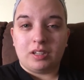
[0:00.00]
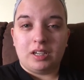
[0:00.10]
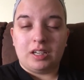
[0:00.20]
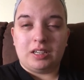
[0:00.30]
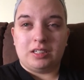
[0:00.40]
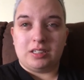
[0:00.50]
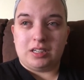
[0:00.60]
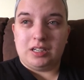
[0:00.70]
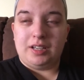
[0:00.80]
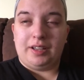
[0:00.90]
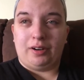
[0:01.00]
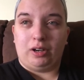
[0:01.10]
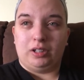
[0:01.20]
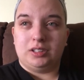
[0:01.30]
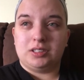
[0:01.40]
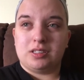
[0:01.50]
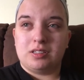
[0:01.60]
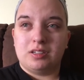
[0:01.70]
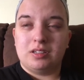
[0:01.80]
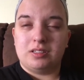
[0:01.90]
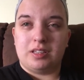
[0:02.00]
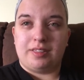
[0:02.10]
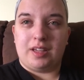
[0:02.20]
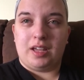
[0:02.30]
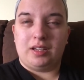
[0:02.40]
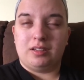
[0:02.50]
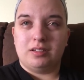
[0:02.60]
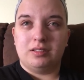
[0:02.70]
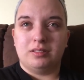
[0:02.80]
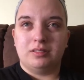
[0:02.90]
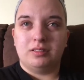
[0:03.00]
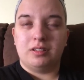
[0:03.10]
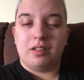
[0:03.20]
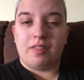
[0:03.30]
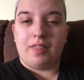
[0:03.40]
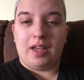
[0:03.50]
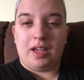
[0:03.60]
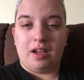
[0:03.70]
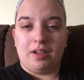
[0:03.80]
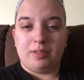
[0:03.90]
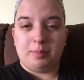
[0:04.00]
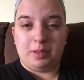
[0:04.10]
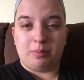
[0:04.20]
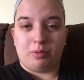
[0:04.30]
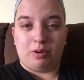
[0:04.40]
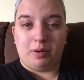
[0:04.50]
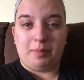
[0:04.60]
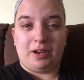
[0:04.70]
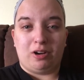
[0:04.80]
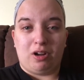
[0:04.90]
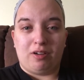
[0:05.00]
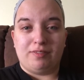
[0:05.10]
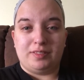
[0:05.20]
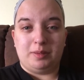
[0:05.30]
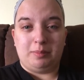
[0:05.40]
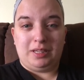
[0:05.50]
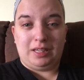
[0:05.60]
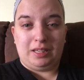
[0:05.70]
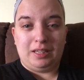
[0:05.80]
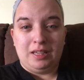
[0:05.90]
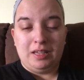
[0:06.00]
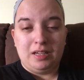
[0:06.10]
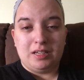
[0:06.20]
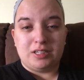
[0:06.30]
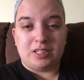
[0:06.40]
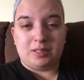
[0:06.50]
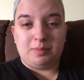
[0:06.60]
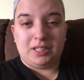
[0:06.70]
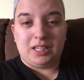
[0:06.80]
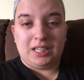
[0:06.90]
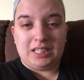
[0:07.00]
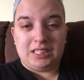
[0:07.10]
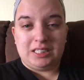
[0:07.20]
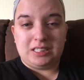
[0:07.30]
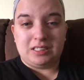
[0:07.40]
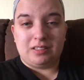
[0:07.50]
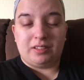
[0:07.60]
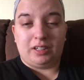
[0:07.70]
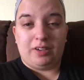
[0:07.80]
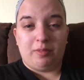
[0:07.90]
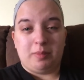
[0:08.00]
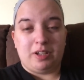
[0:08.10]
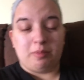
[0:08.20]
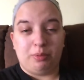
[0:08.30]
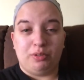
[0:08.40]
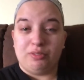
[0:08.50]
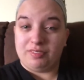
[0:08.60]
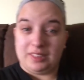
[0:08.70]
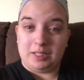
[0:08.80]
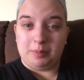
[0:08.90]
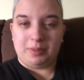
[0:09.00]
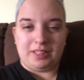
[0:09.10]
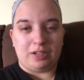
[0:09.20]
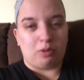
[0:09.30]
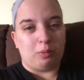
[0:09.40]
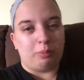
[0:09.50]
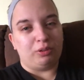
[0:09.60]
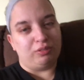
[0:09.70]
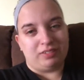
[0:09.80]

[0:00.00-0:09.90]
And it hurts to think that other people are better off than me just because the government improved them and they don't improve